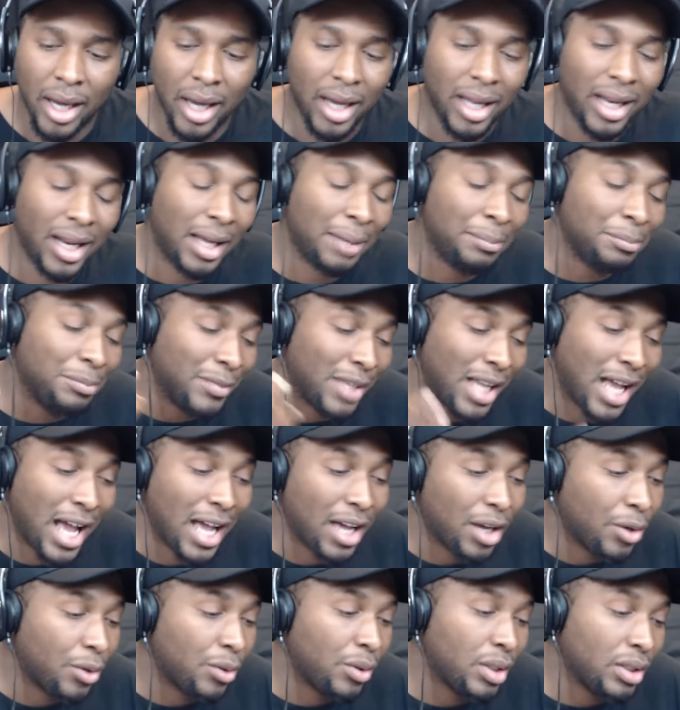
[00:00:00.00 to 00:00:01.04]
And I'm
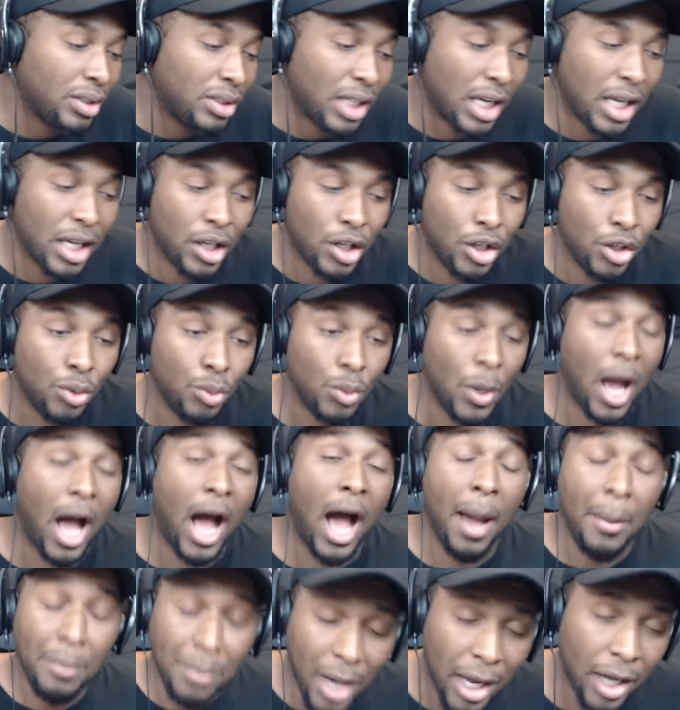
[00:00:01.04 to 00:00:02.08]
not gonna take you,
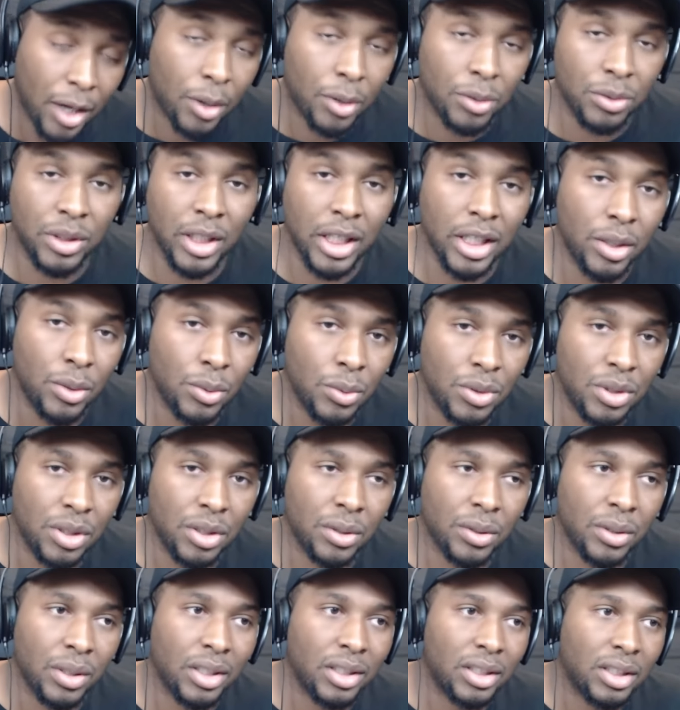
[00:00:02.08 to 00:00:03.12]
I'm not gonna take you
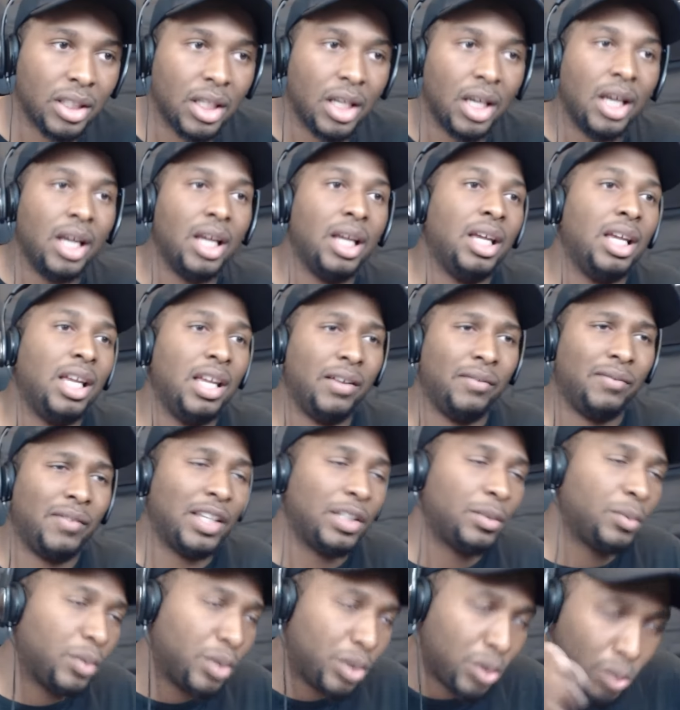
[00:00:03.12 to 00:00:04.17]
serious if
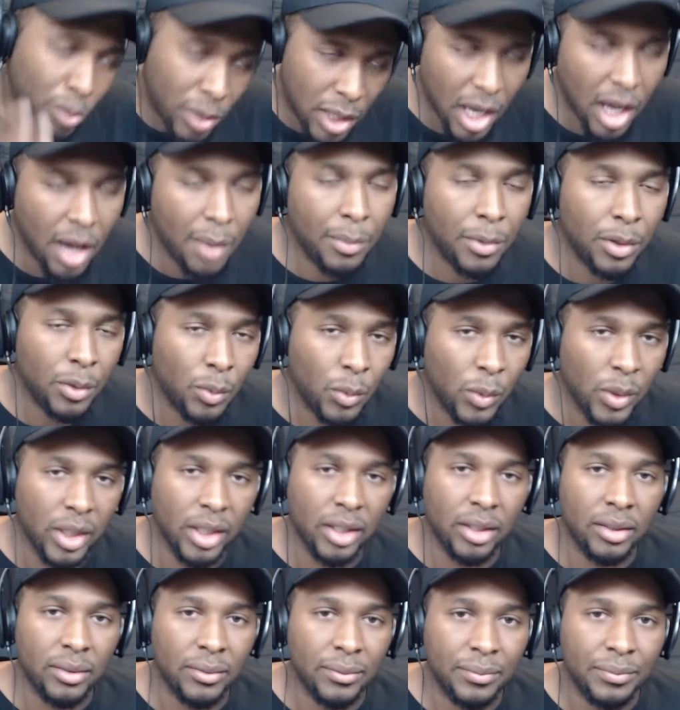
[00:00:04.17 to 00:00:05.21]
that's what you coming
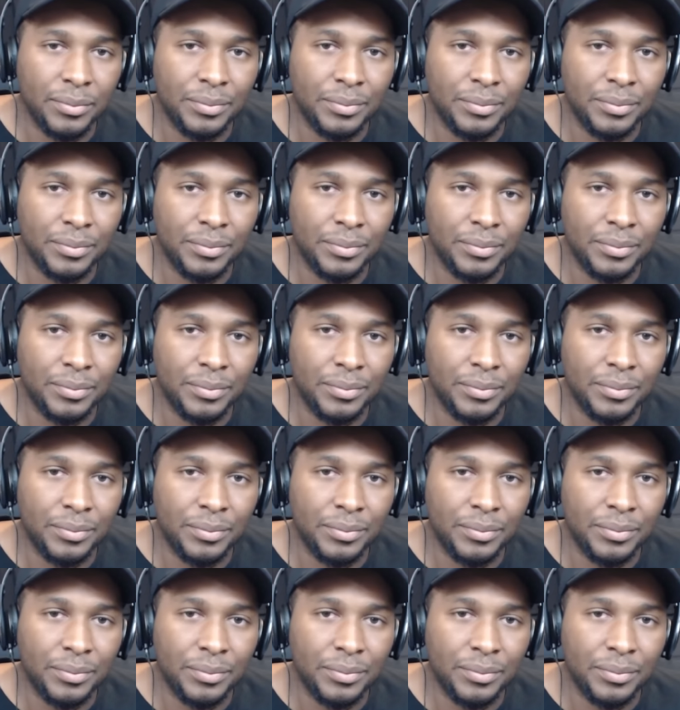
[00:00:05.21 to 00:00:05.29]
with.